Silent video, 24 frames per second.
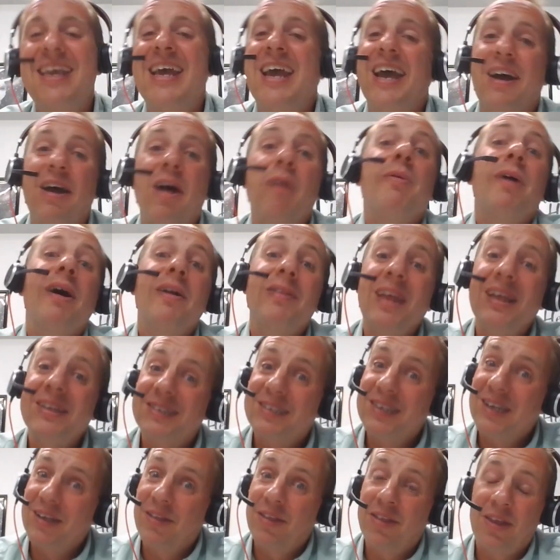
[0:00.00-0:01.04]
yeah, well, and that's
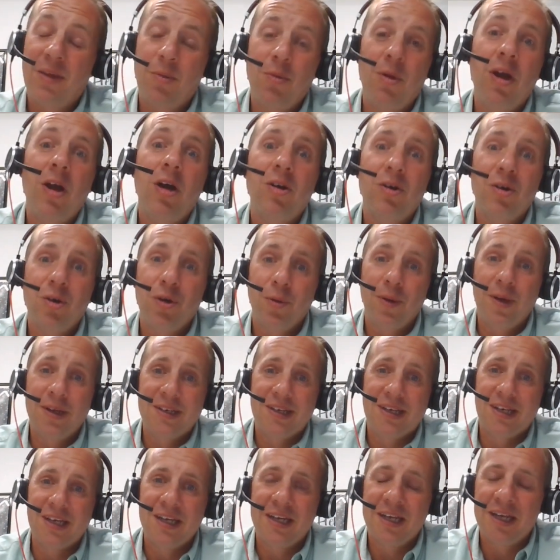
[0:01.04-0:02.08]
the other thing. We are always
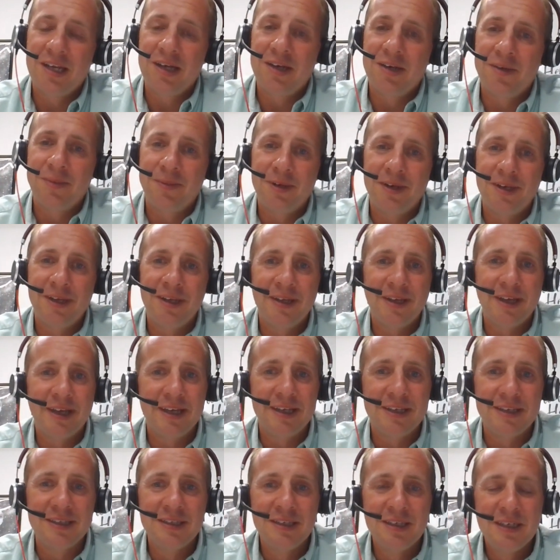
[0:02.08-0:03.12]
learning, aren't we?
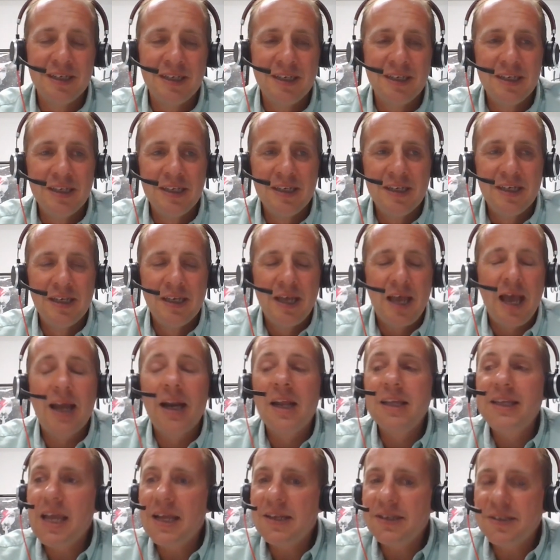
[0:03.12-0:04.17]
And I
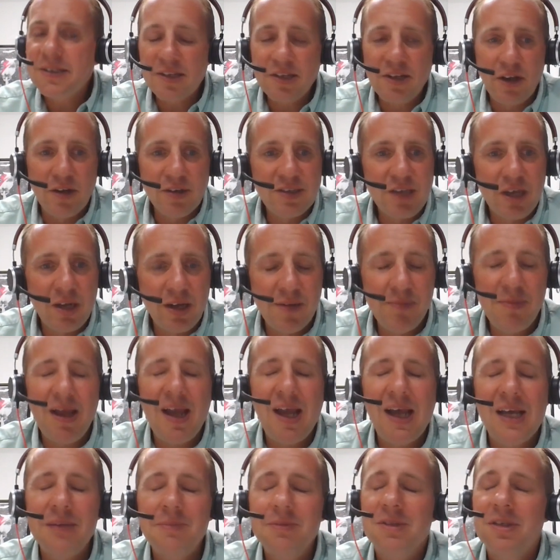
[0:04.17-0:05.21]
guess time
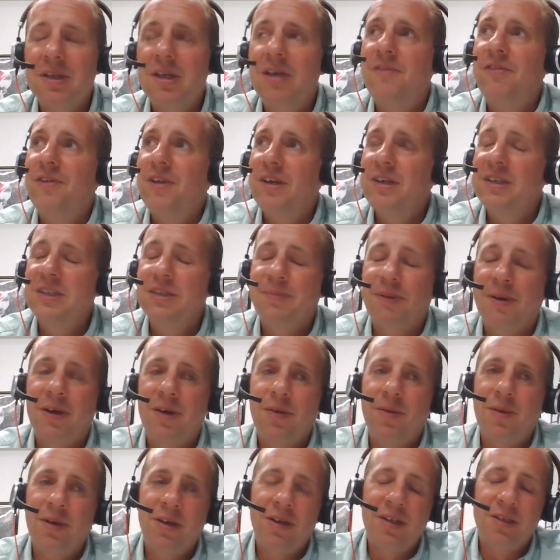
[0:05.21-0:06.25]
absolutely flies by
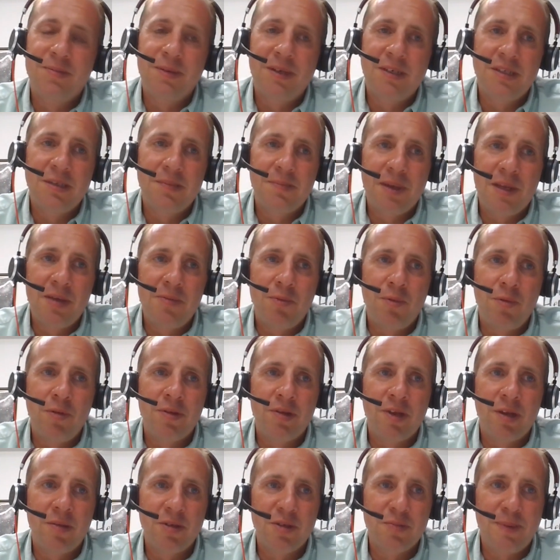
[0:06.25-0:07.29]
when I speak to people with
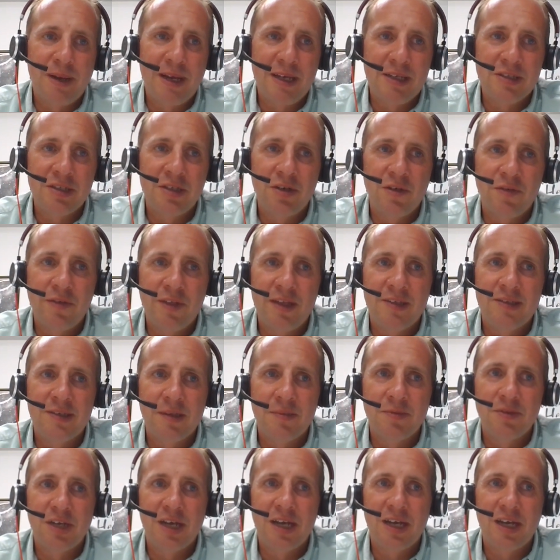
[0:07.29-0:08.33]
so much passion of their
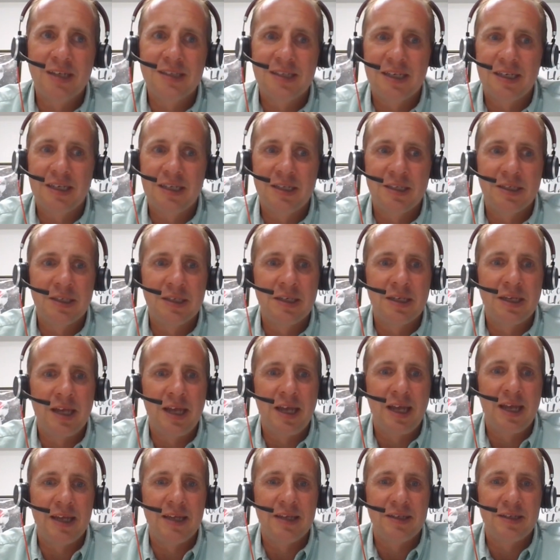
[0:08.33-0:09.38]
subject. And
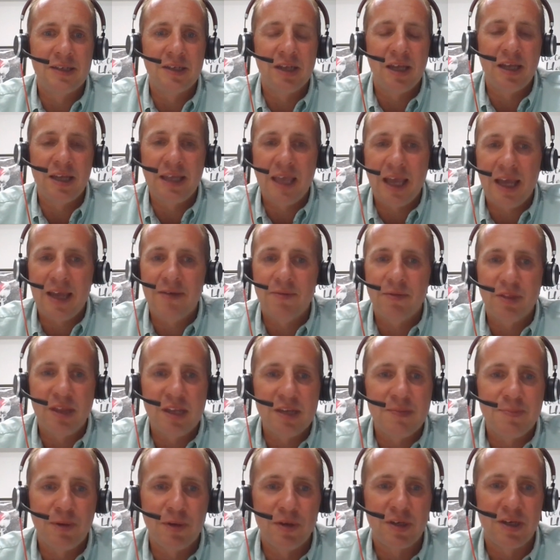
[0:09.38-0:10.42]
again, with
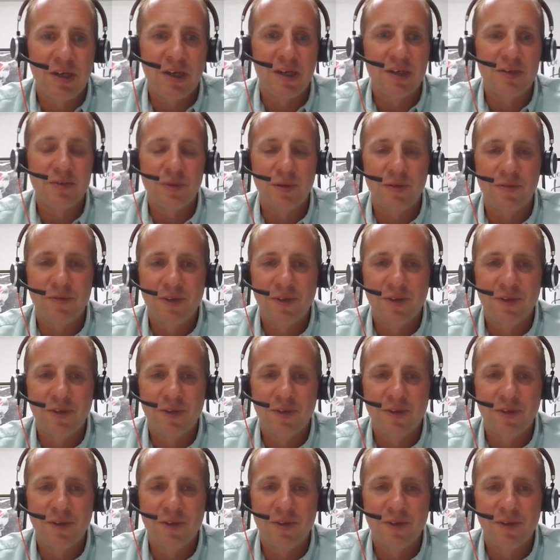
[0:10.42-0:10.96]
this podcast,